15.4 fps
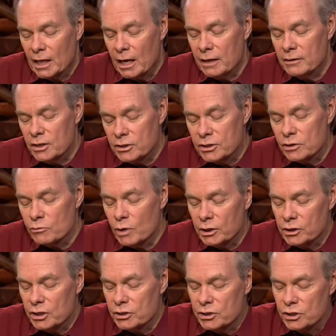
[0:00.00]
And this is
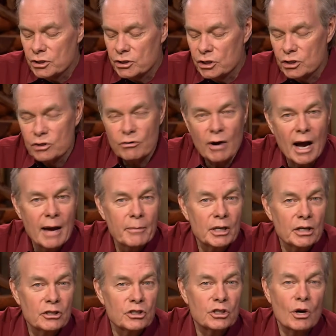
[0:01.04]
what this is
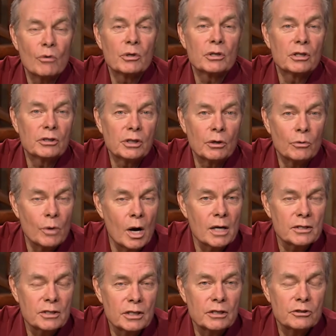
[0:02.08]
describing. It's showing that there
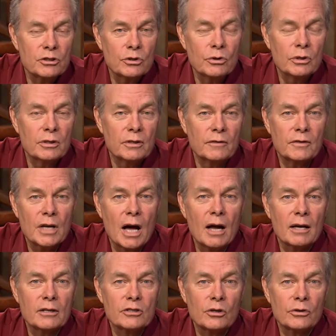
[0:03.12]
was an intuitive
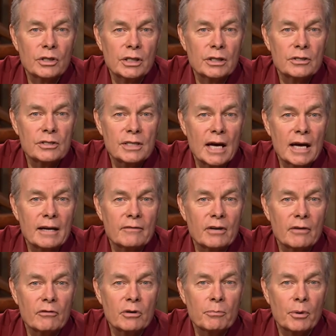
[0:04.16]
knowledge on the inside of
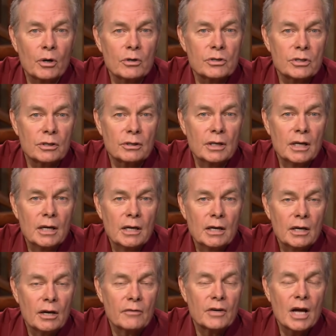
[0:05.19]
every person
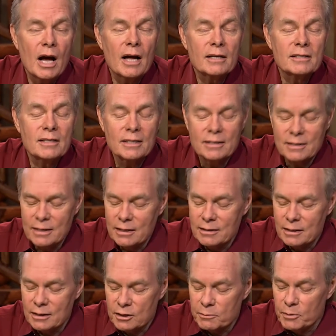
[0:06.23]
of God's
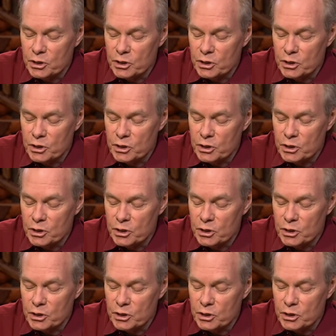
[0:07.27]
existence.